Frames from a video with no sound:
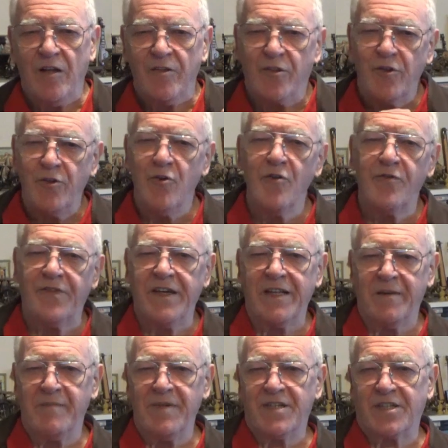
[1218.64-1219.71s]
The new
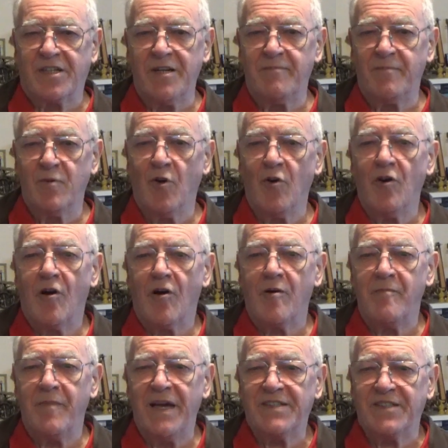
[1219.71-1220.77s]
Vietnamese script no longer
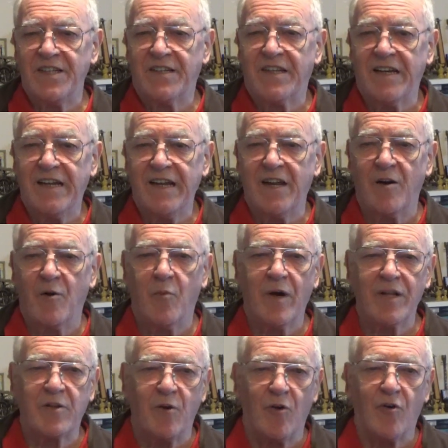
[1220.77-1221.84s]
makes it clear
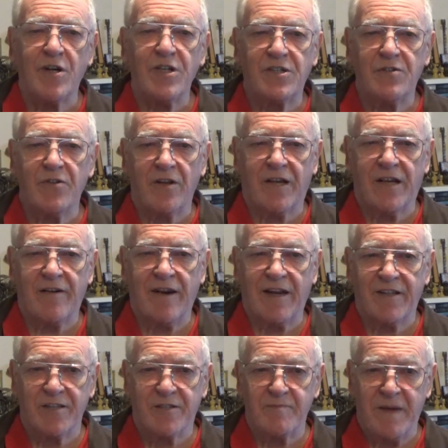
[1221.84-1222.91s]
what the original
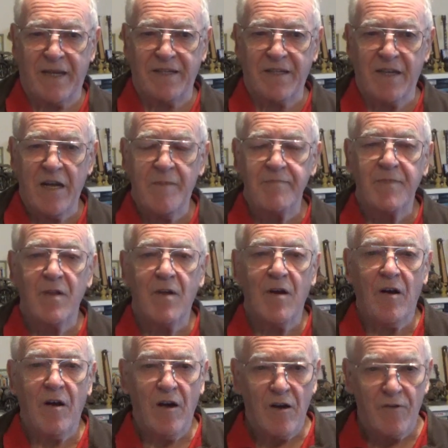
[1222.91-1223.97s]
characters meant.
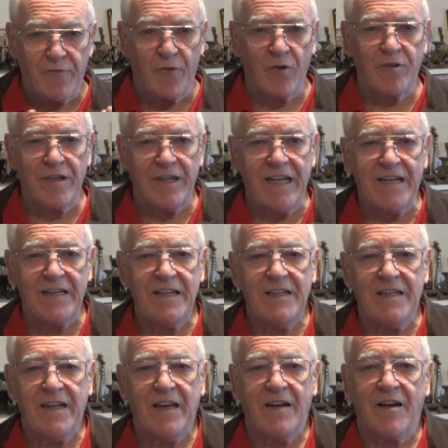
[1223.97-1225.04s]
Fortunately,
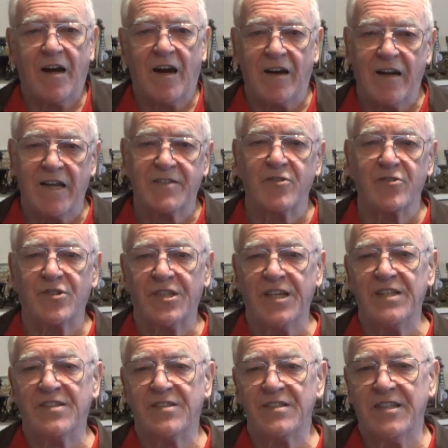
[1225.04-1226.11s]
there are
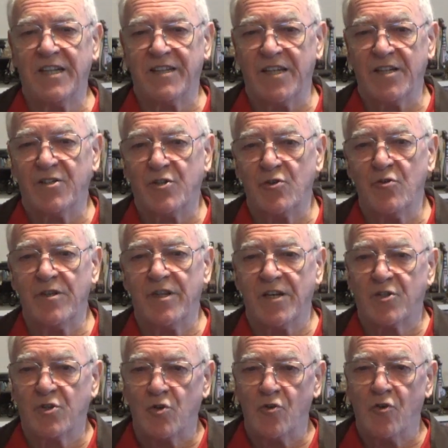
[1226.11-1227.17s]
associations that ensure
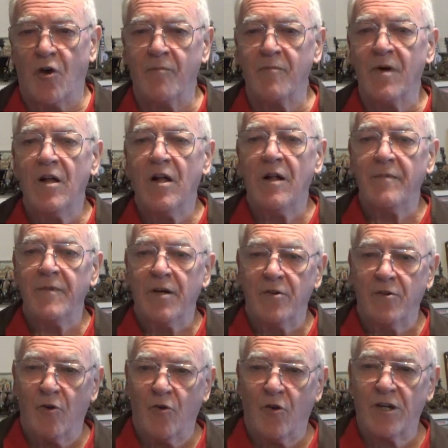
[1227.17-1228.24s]
that Chu Nom,
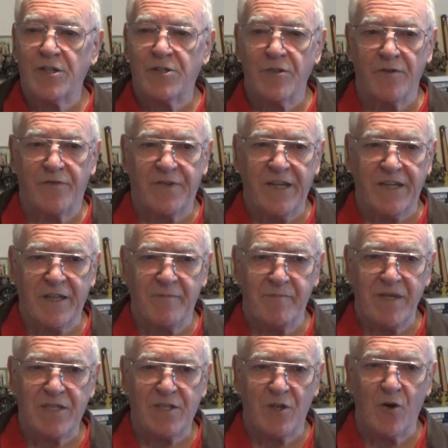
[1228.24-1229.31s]
the original
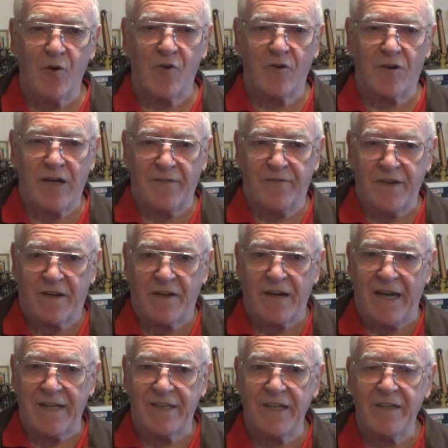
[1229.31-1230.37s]
Vietnamese logographic
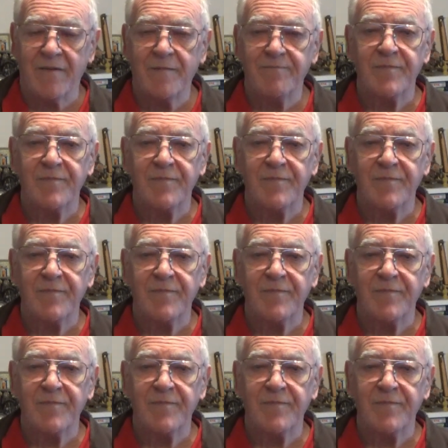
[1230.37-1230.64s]
writing,